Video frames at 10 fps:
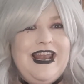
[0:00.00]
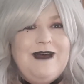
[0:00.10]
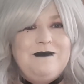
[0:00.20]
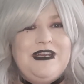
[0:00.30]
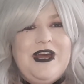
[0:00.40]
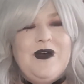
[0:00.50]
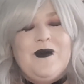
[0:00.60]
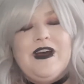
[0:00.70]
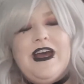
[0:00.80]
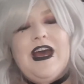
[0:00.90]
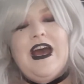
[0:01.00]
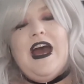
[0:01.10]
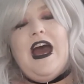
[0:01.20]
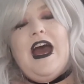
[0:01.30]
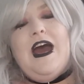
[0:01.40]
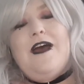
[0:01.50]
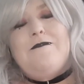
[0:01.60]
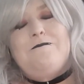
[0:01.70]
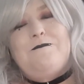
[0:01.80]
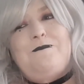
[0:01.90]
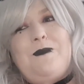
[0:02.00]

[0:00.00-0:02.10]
let me know. But